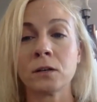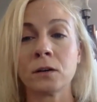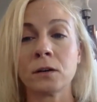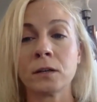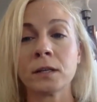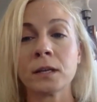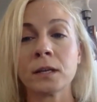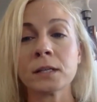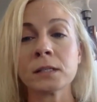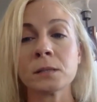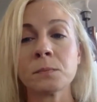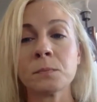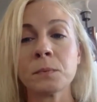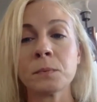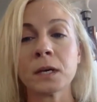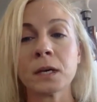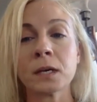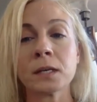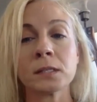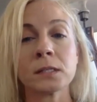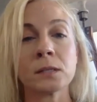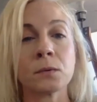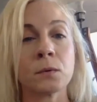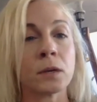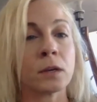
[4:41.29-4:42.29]
And that's
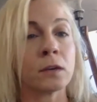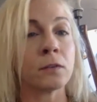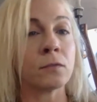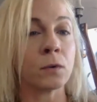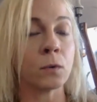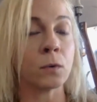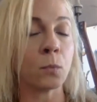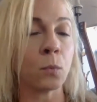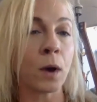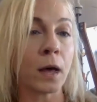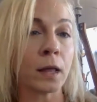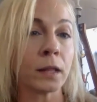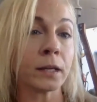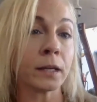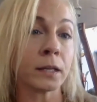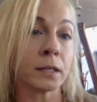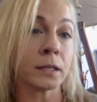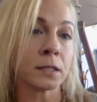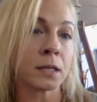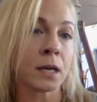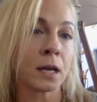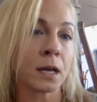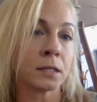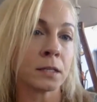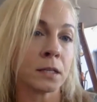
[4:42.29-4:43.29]
because even
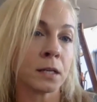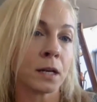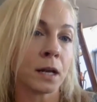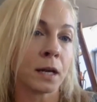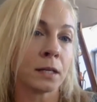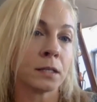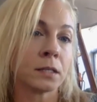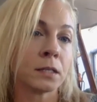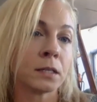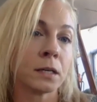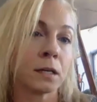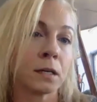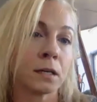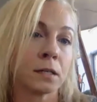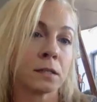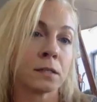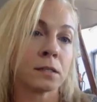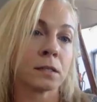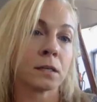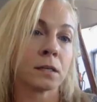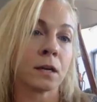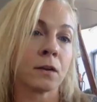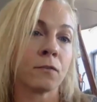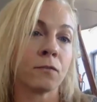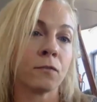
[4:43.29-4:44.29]
well-intended ideas
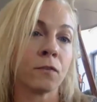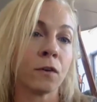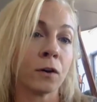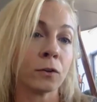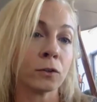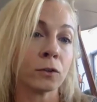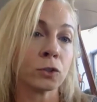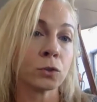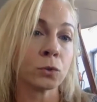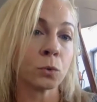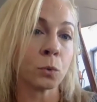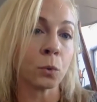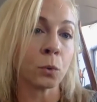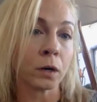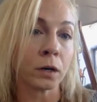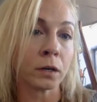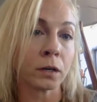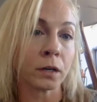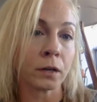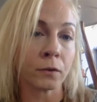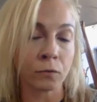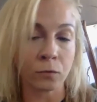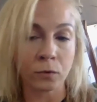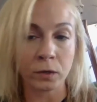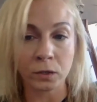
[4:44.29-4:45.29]
can fall short
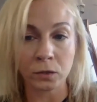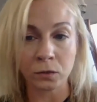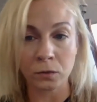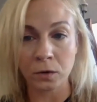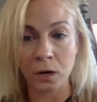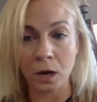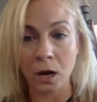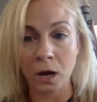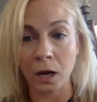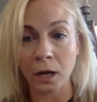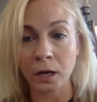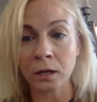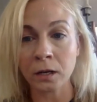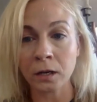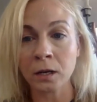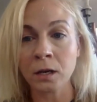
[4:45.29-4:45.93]
if we do not.